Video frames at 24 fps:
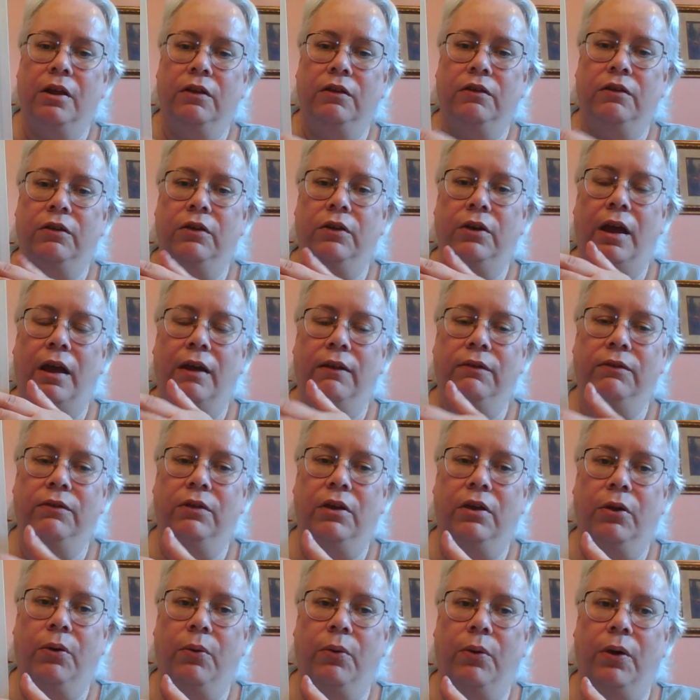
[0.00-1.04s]
So you'd have
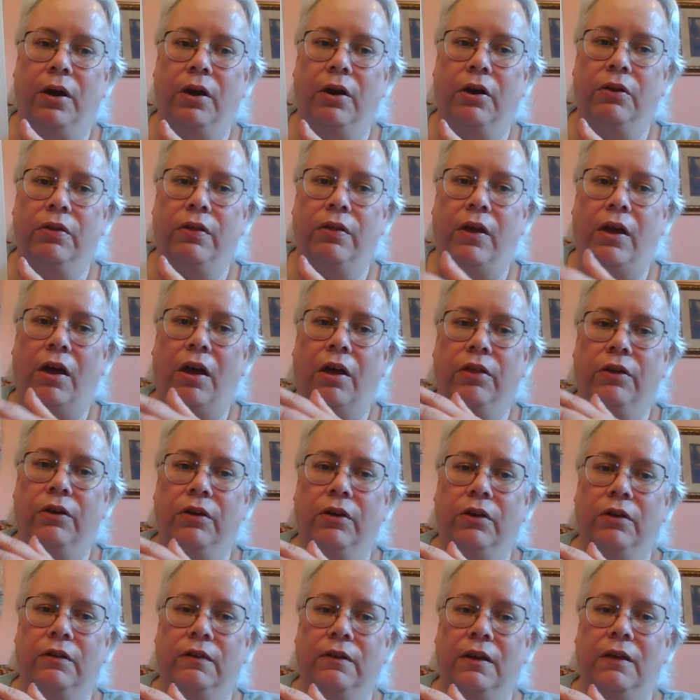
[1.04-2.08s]
to acquire the
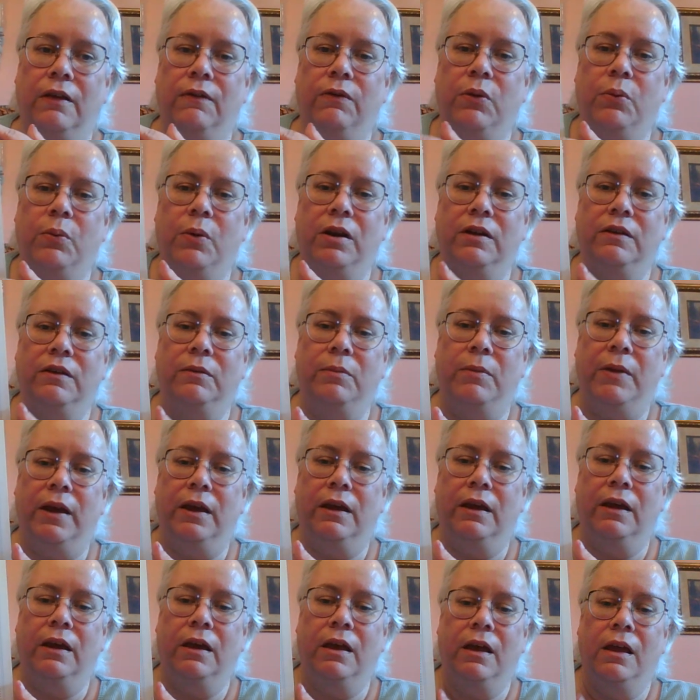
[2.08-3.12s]
others if you wanted to
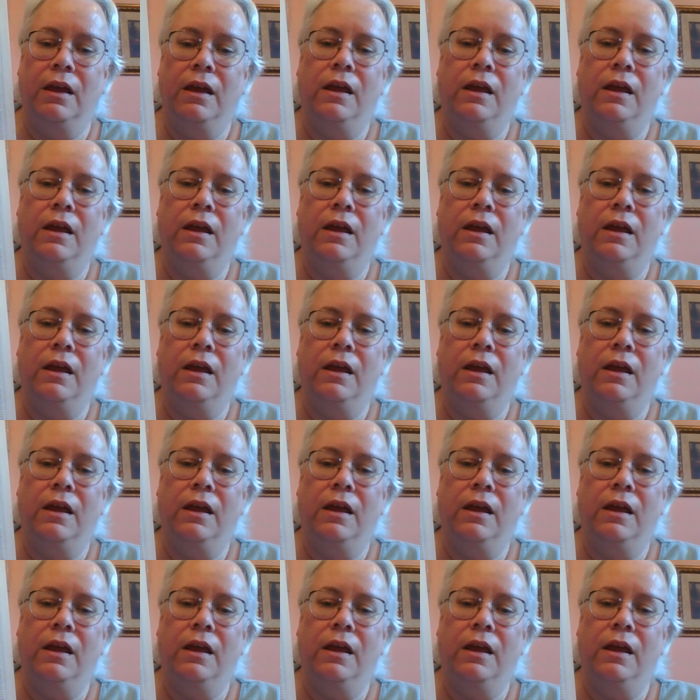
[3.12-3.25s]
make,